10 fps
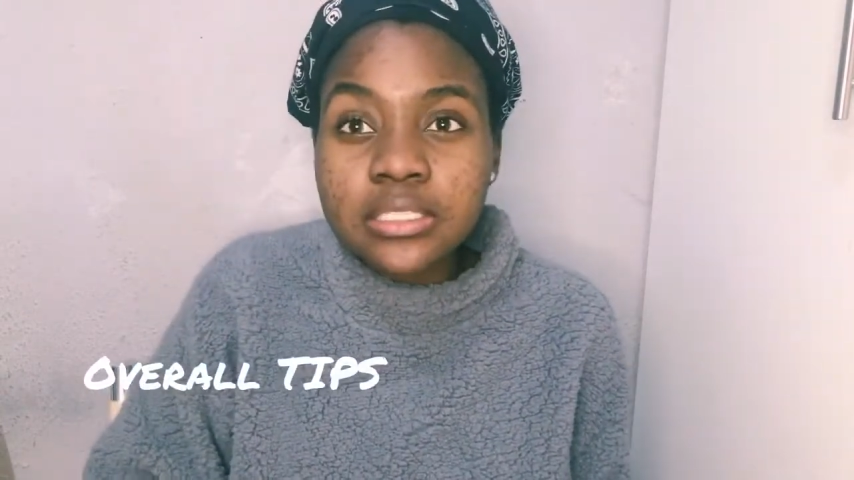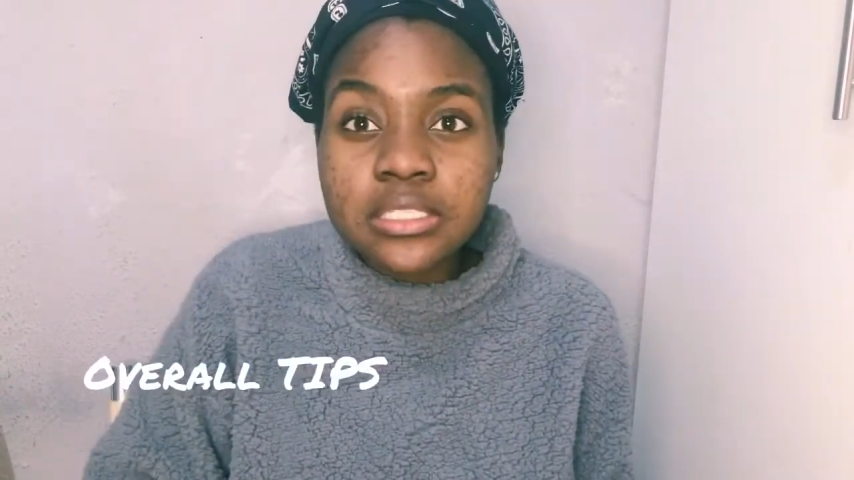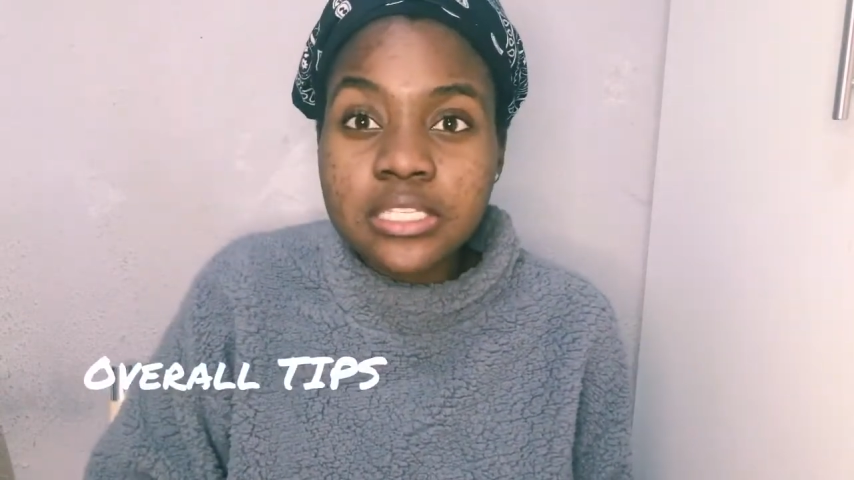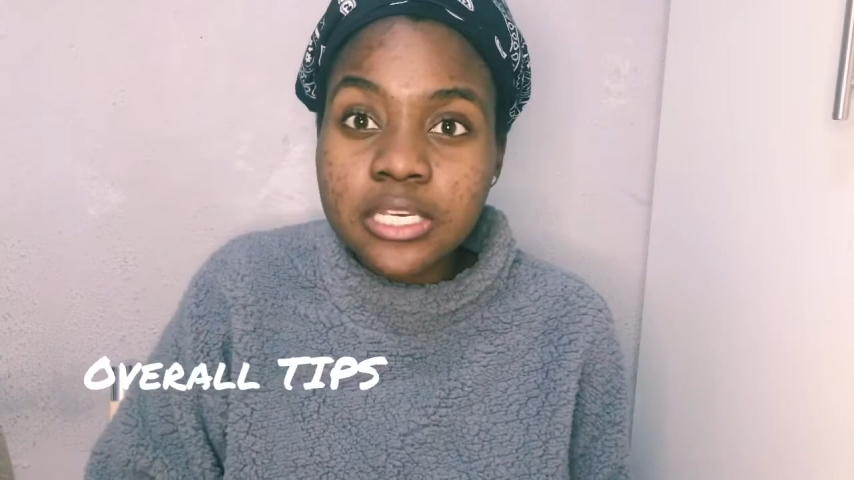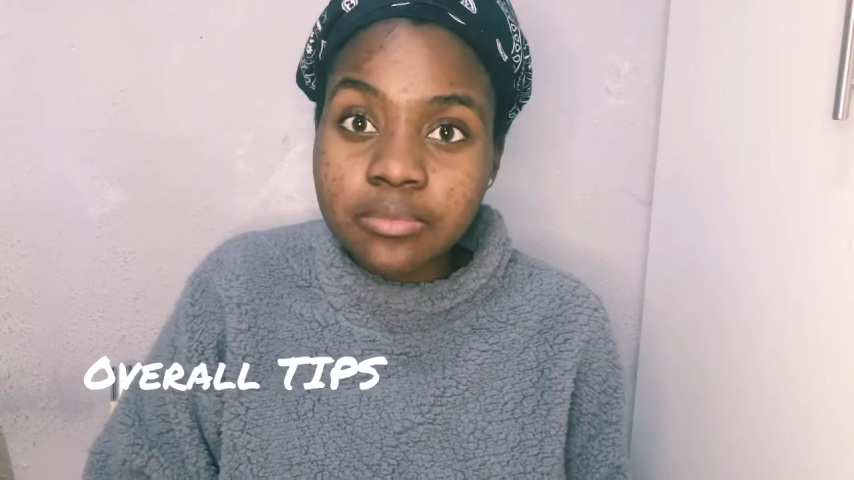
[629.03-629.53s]

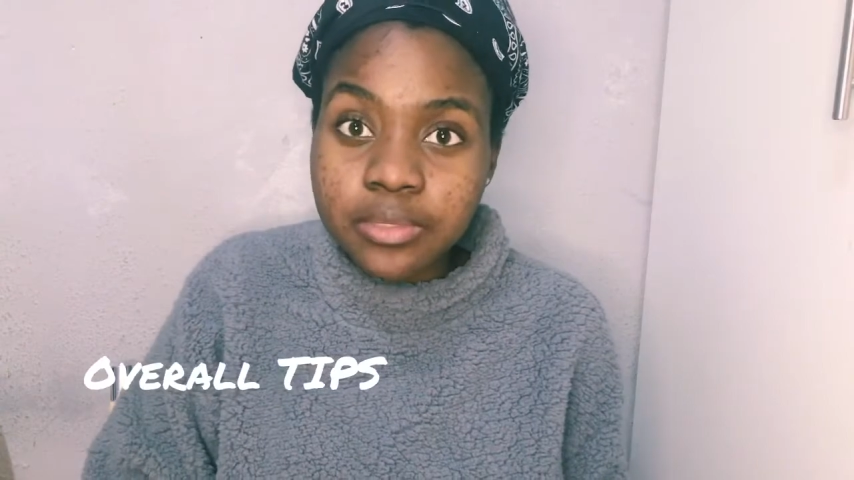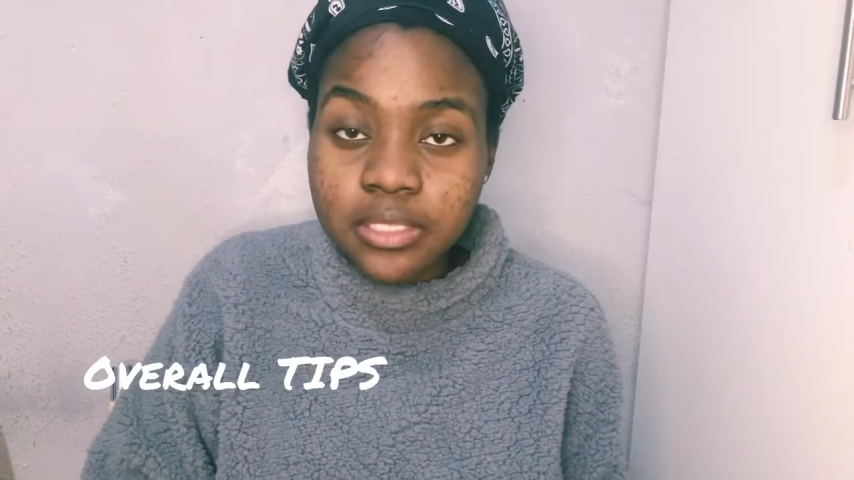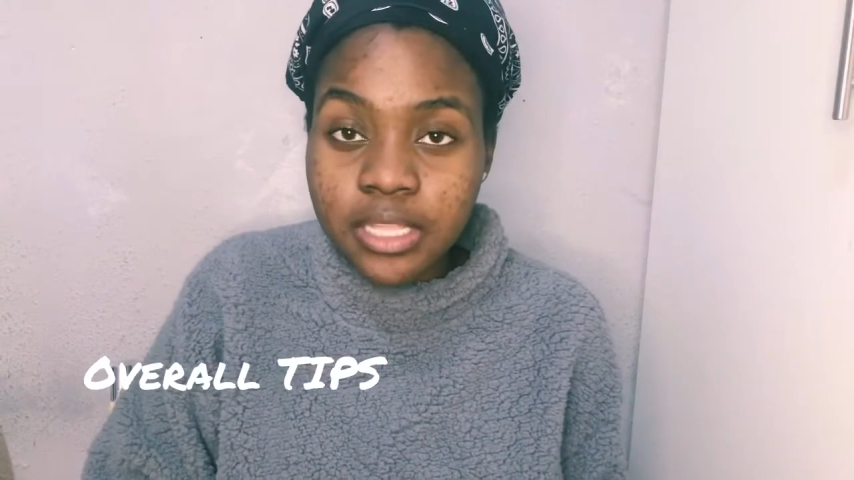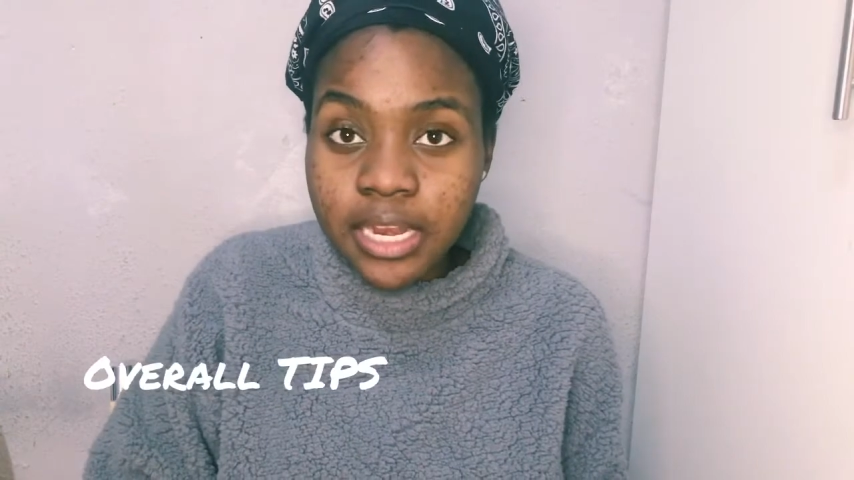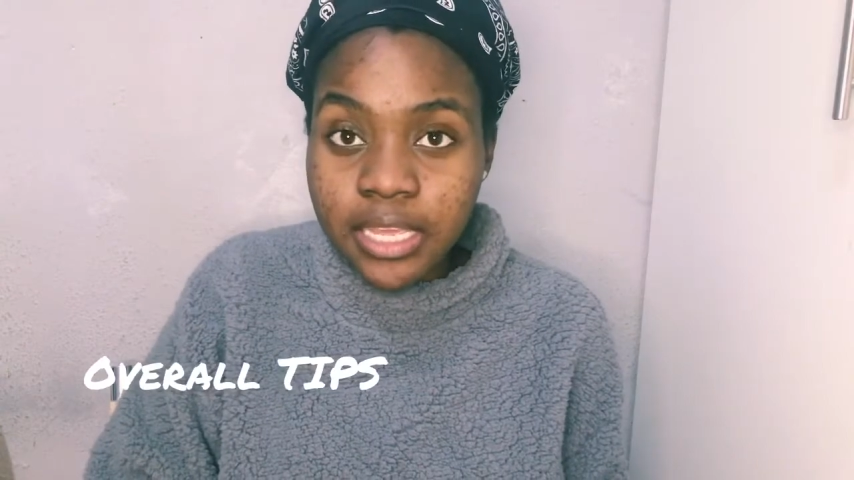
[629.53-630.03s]
tips
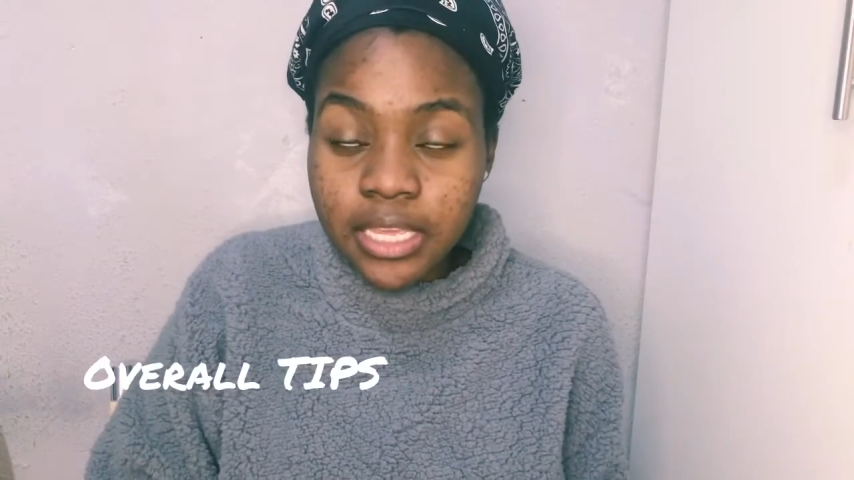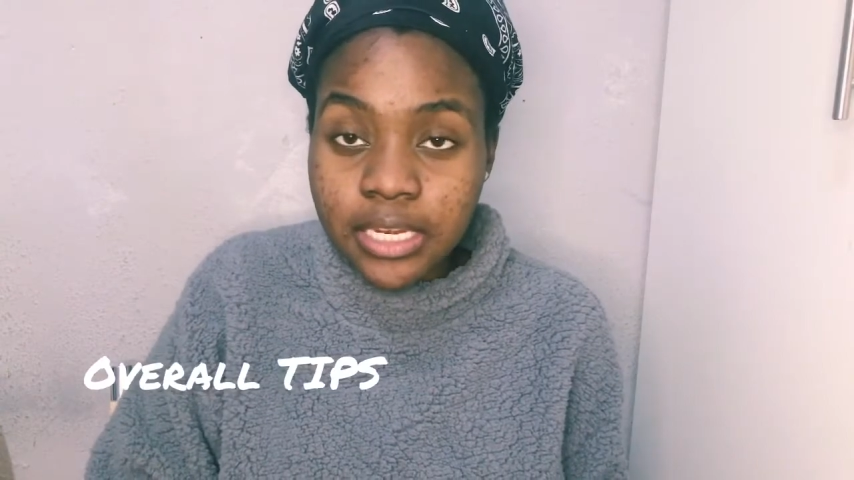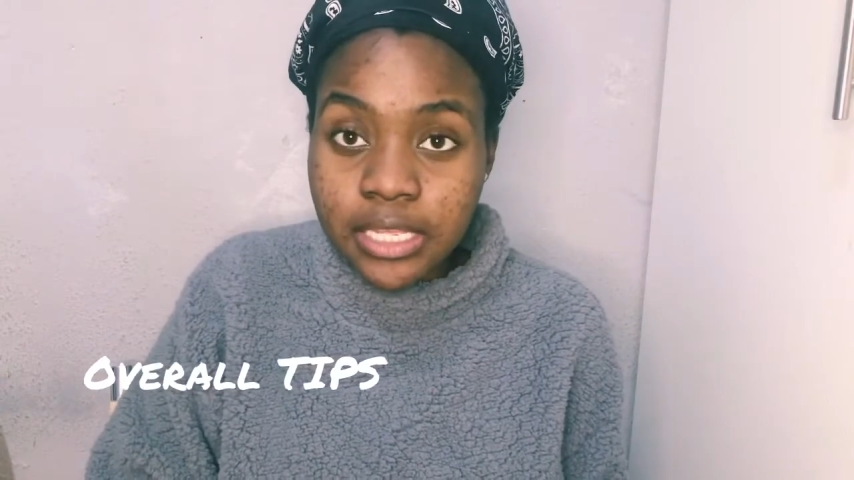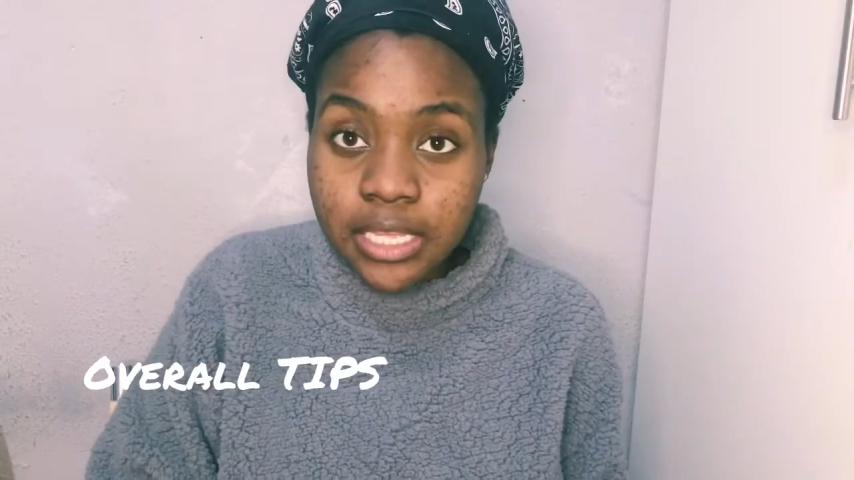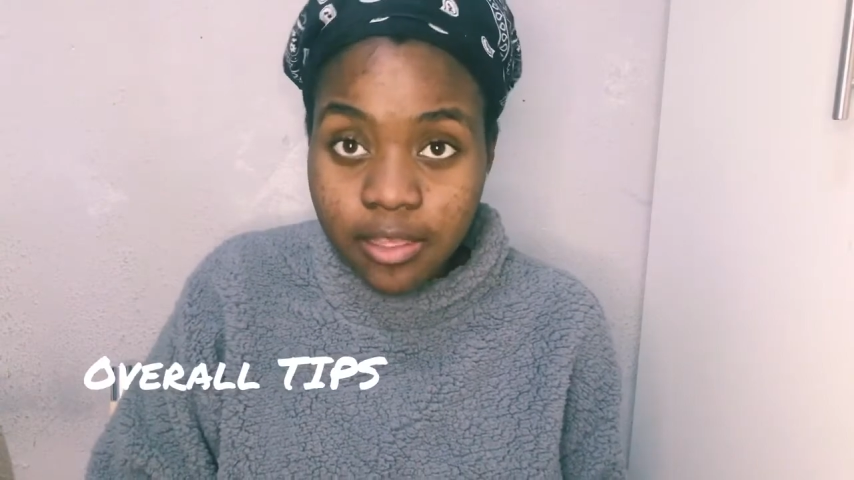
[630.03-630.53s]
that I can
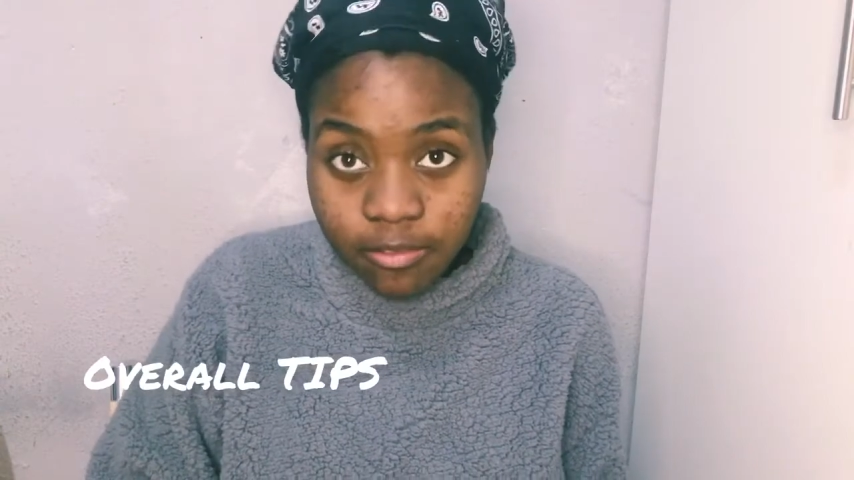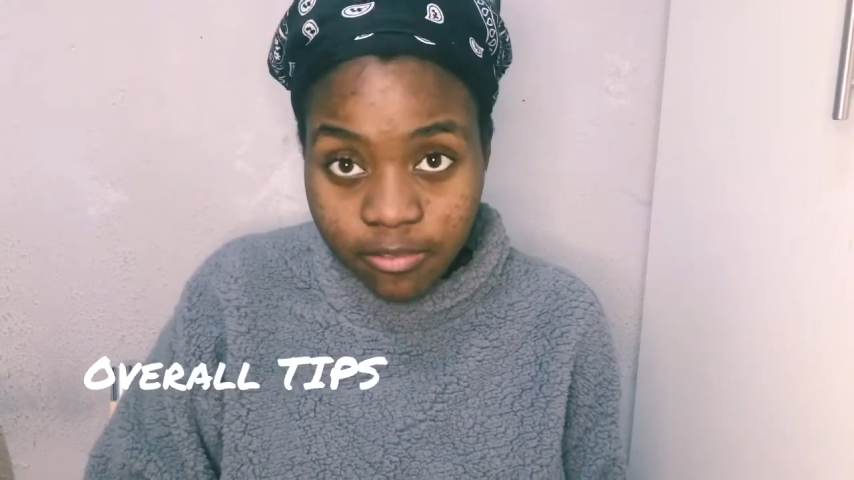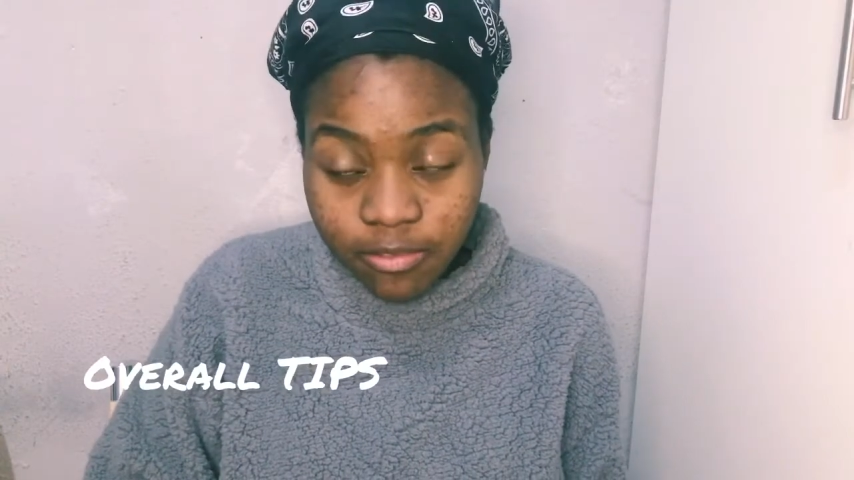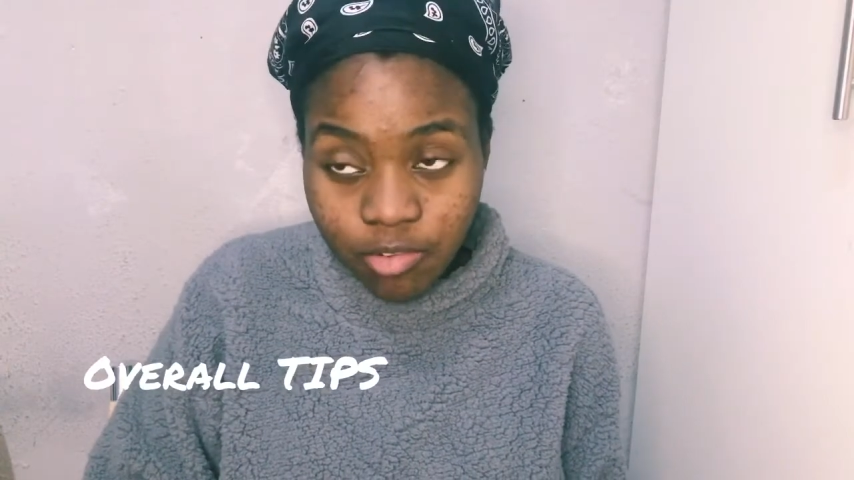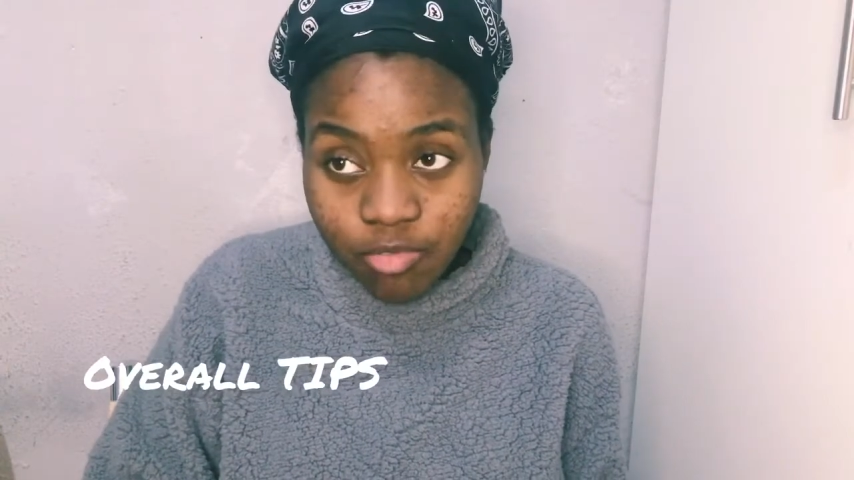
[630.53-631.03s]

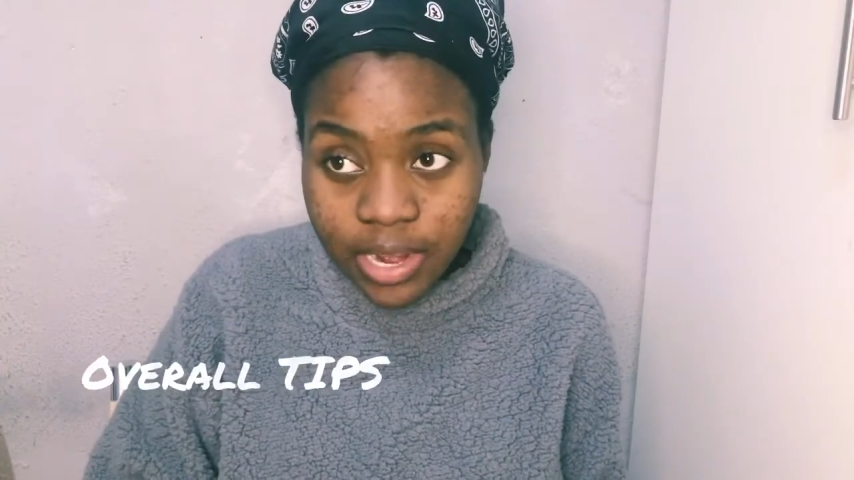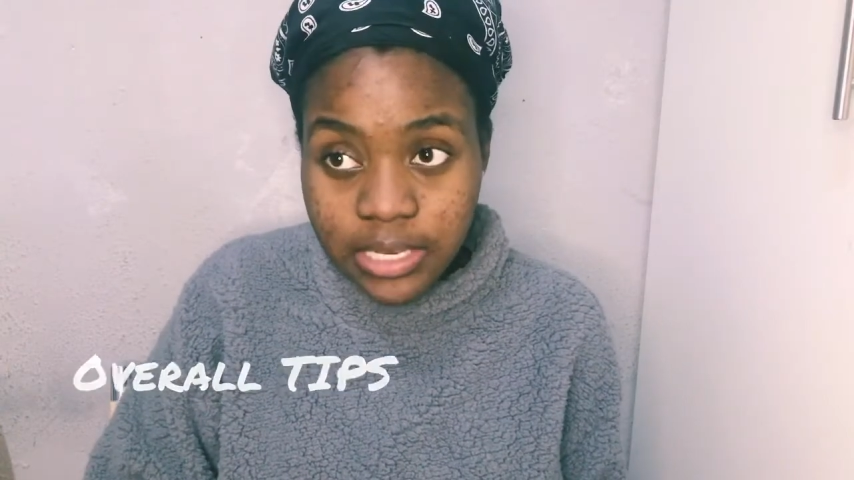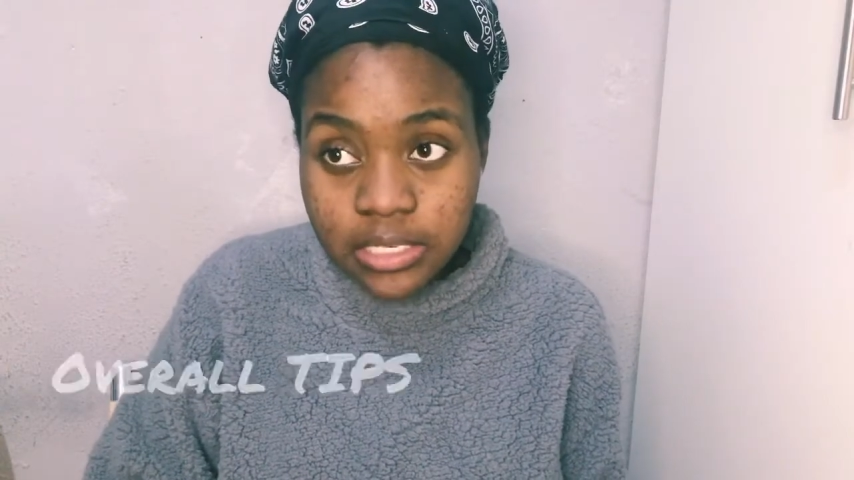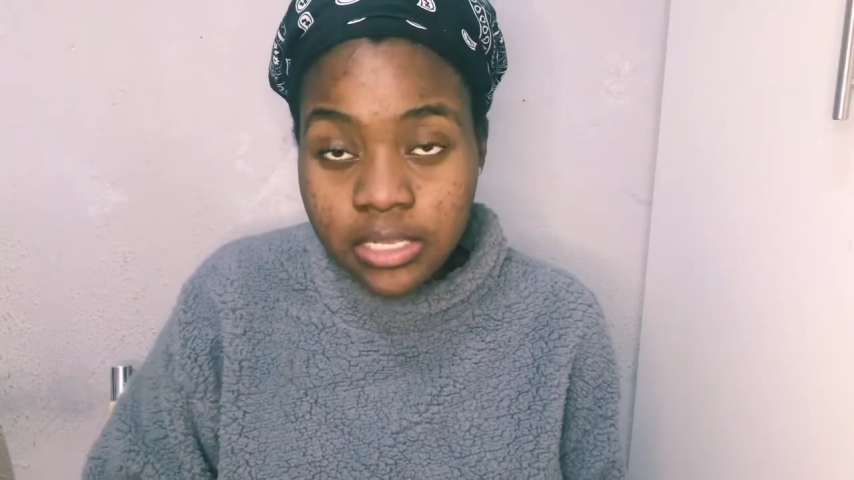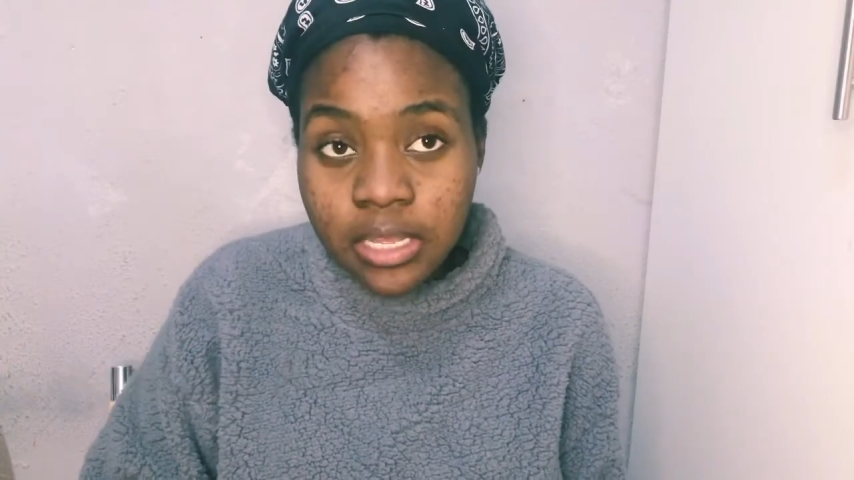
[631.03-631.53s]
give, right,